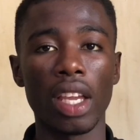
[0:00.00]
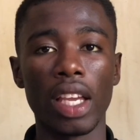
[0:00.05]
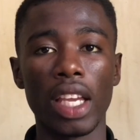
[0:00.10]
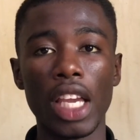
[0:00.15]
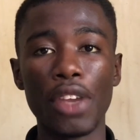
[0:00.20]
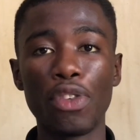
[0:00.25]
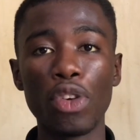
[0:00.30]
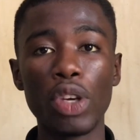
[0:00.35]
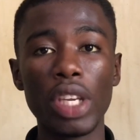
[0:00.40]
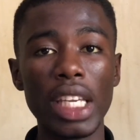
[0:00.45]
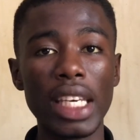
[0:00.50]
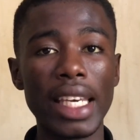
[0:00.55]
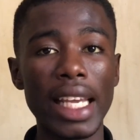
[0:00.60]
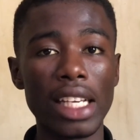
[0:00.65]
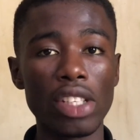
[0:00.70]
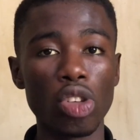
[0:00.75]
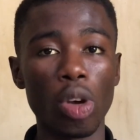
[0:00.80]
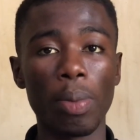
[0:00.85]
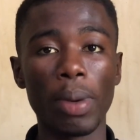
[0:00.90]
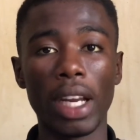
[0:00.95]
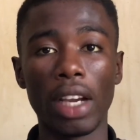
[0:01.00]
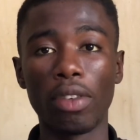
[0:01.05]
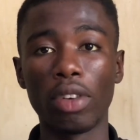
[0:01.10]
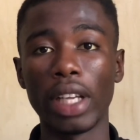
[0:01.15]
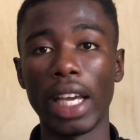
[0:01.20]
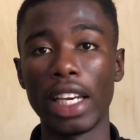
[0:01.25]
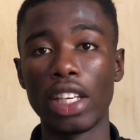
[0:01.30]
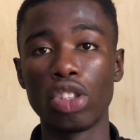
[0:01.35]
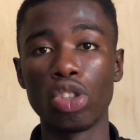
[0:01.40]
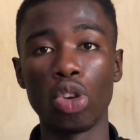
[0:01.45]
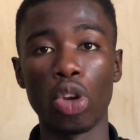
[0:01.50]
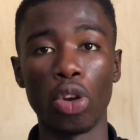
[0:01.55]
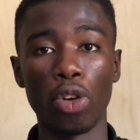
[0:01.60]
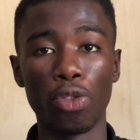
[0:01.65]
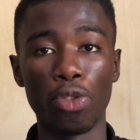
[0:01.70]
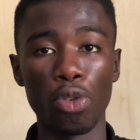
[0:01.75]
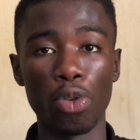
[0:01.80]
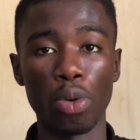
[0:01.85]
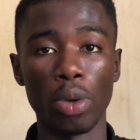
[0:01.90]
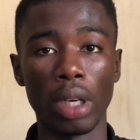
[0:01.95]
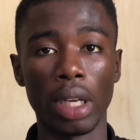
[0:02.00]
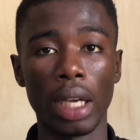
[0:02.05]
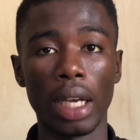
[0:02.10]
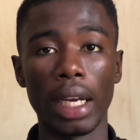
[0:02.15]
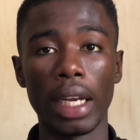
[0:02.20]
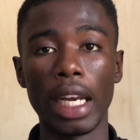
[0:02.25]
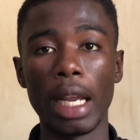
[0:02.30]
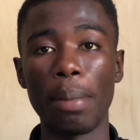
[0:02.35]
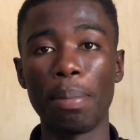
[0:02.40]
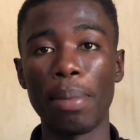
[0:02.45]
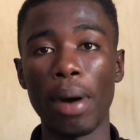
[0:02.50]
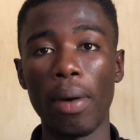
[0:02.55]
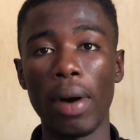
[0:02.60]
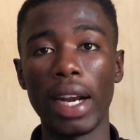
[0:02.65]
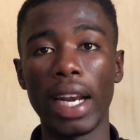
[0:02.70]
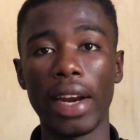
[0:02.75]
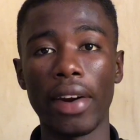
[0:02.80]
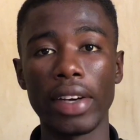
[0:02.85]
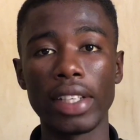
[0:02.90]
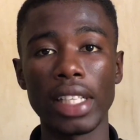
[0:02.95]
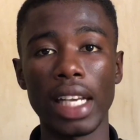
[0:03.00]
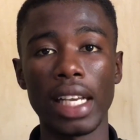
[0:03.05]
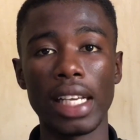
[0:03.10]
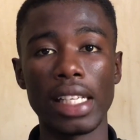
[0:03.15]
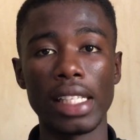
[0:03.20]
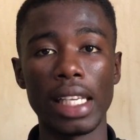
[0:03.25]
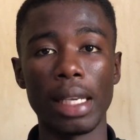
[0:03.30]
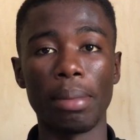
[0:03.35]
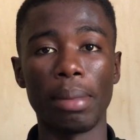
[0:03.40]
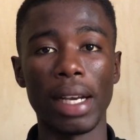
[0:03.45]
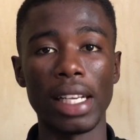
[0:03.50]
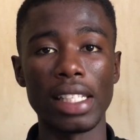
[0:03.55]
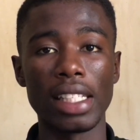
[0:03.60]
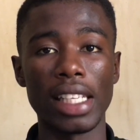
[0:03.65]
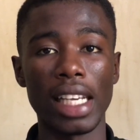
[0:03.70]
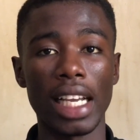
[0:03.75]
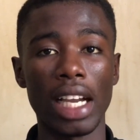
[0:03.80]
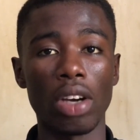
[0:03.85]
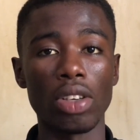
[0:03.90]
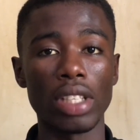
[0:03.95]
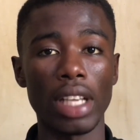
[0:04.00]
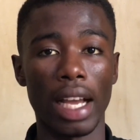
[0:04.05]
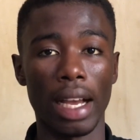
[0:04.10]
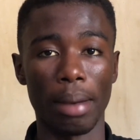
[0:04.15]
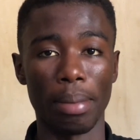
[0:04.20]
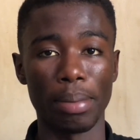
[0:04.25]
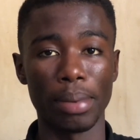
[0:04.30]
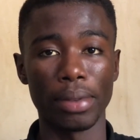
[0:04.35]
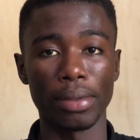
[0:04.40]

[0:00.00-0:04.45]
If you need desktop level editing on your phone, then PowerDirector is a must check-out app.